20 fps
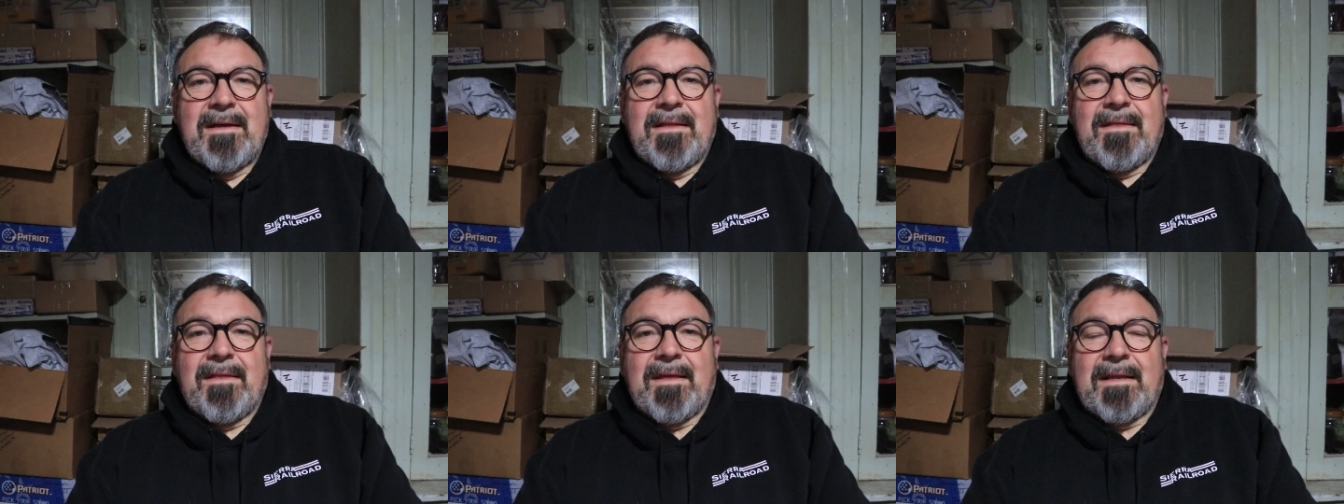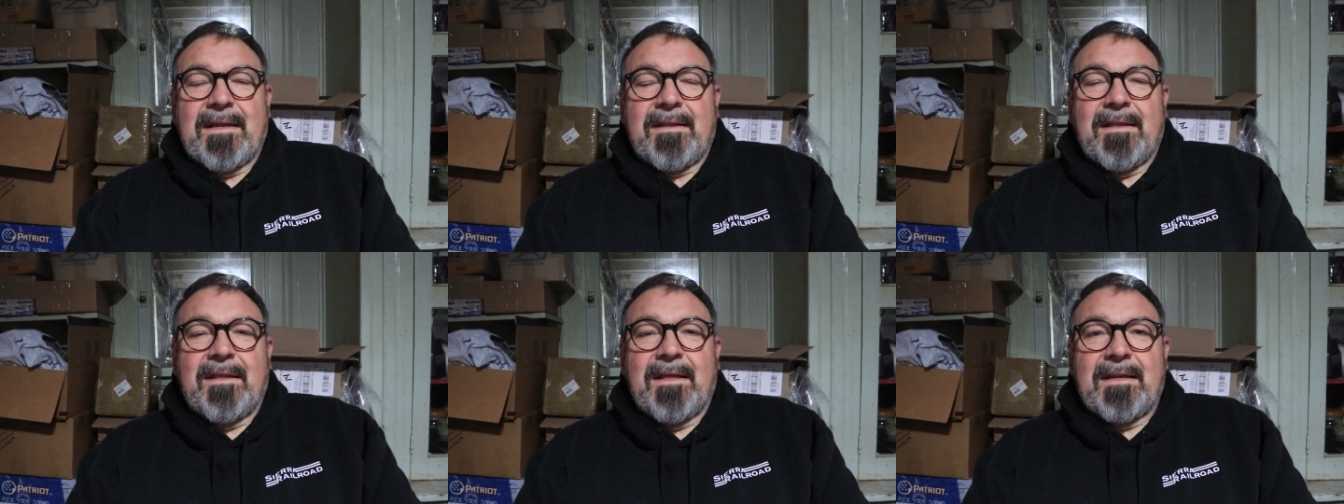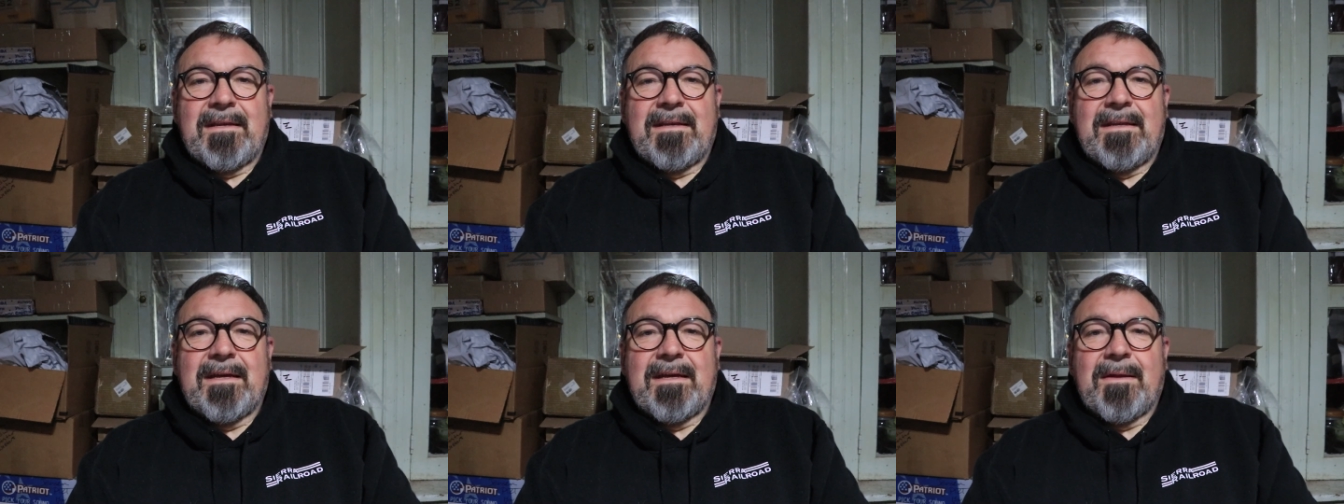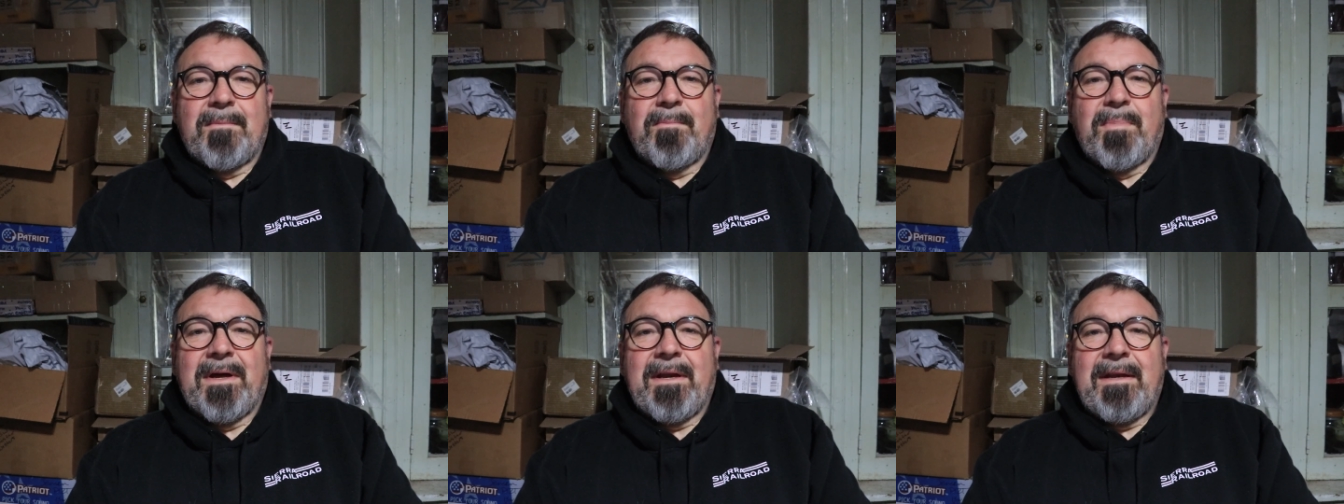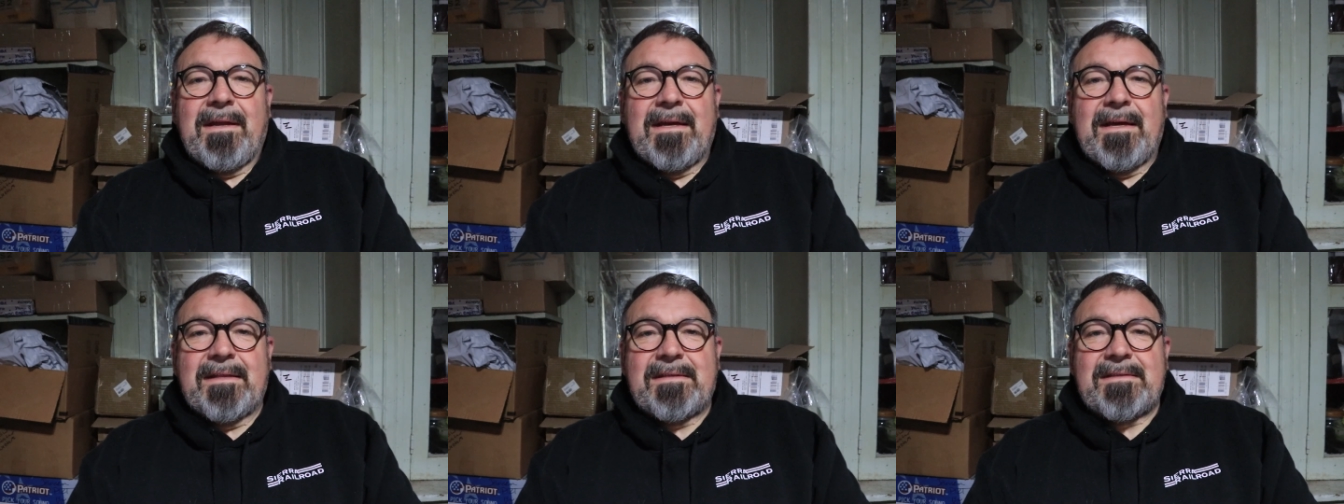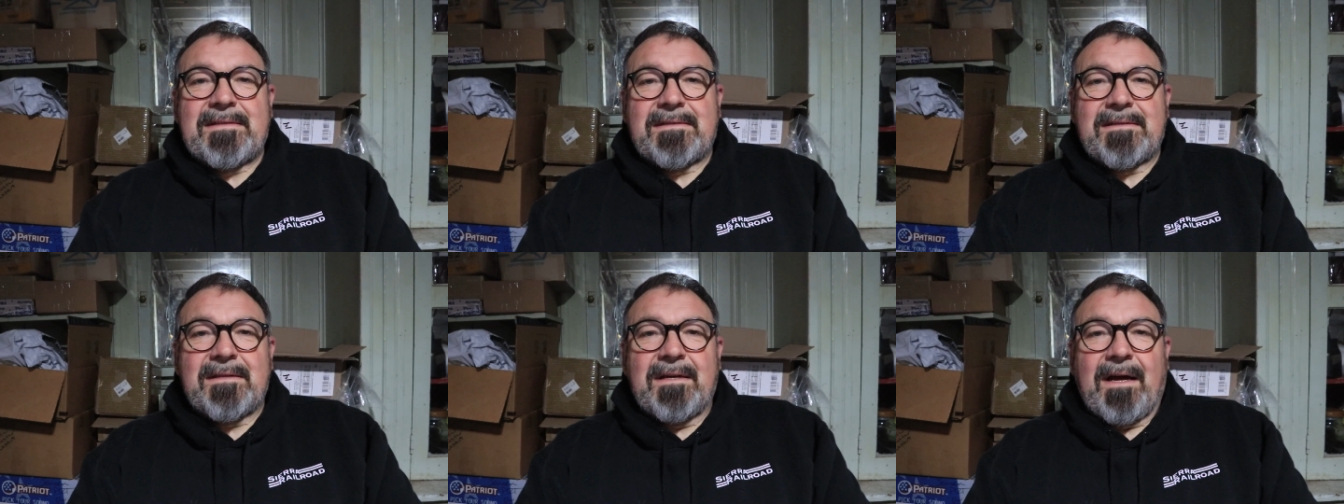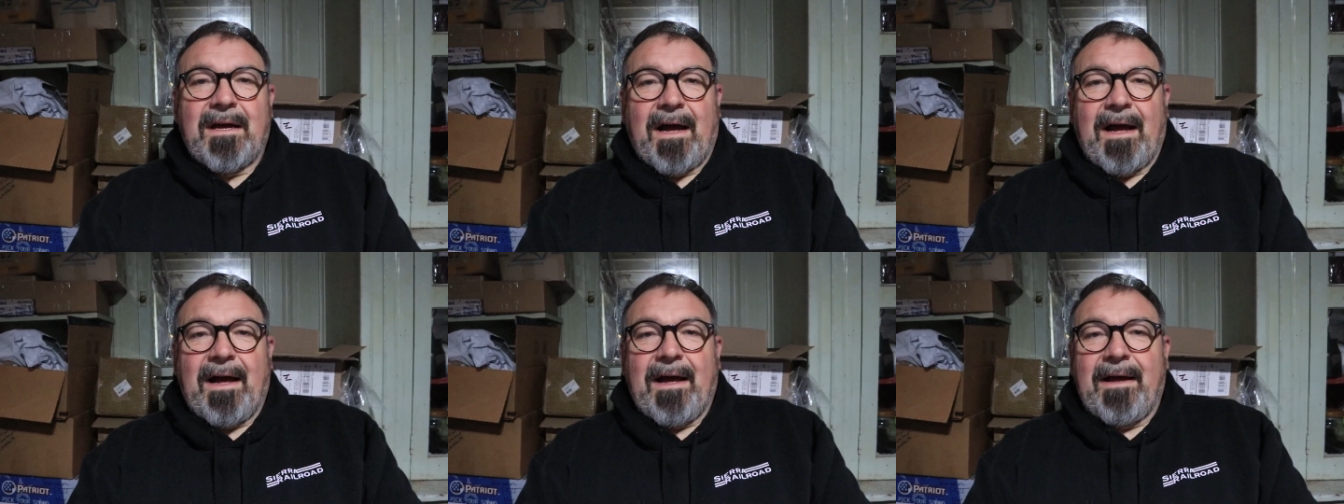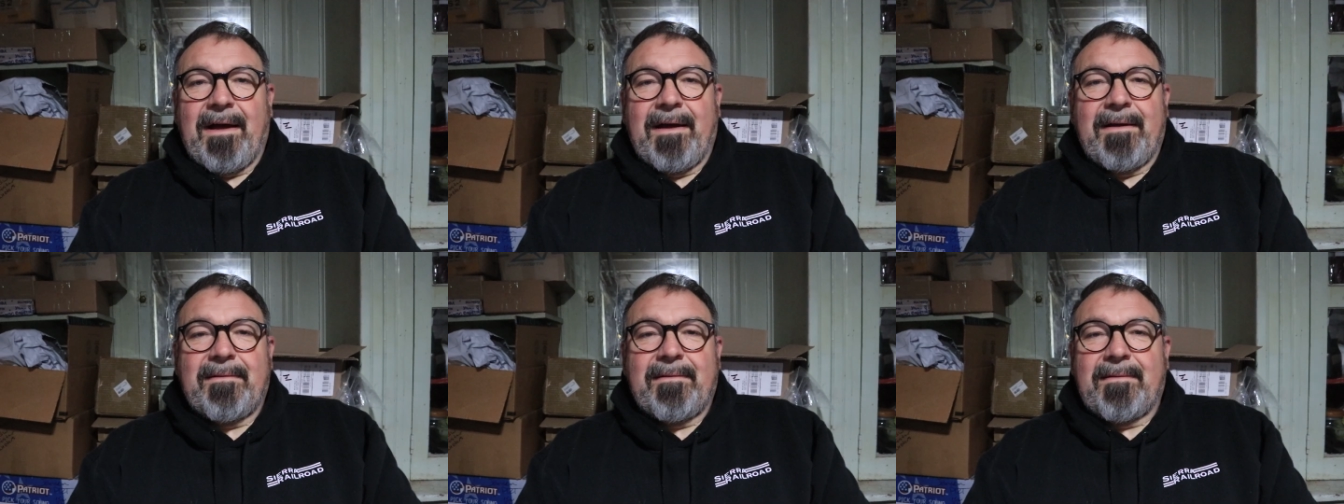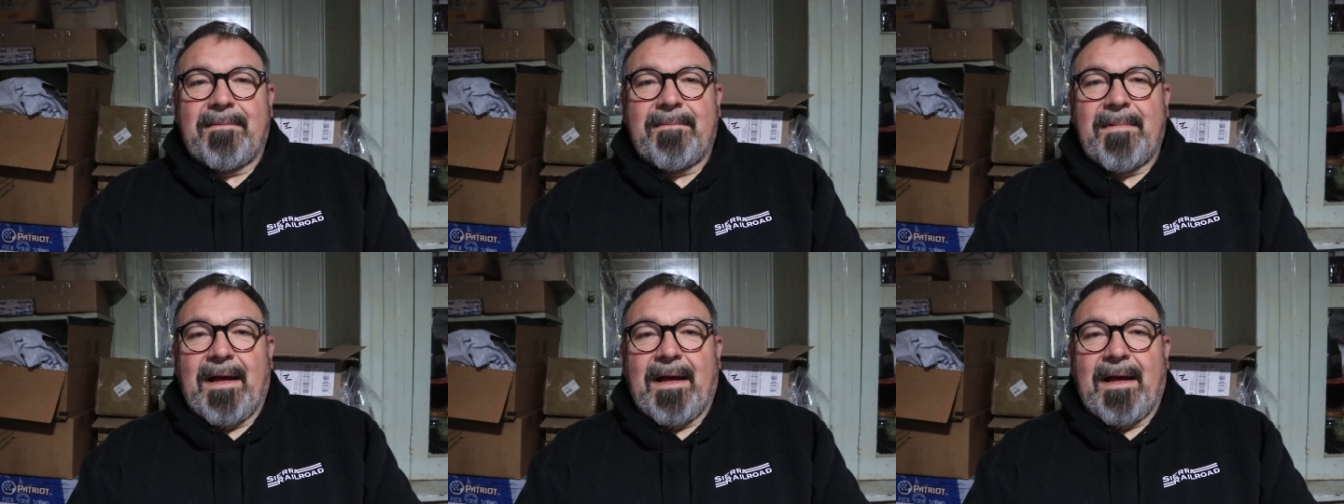that that did, but it's I,